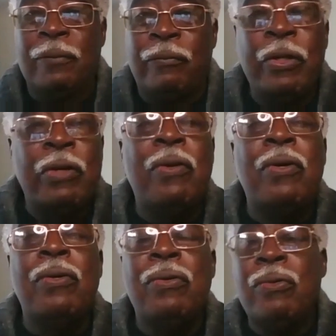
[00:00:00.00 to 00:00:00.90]

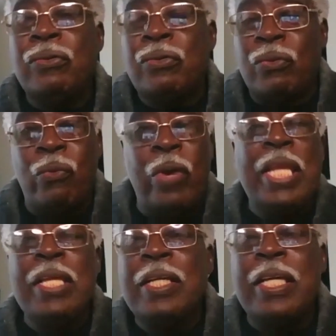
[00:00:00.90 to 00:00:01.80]
funerals,
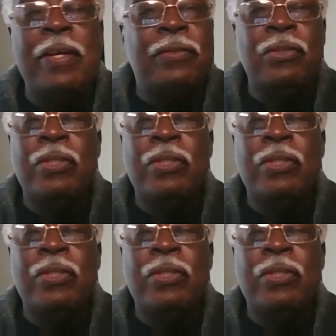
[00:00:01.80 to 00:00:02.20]
wedding gifts.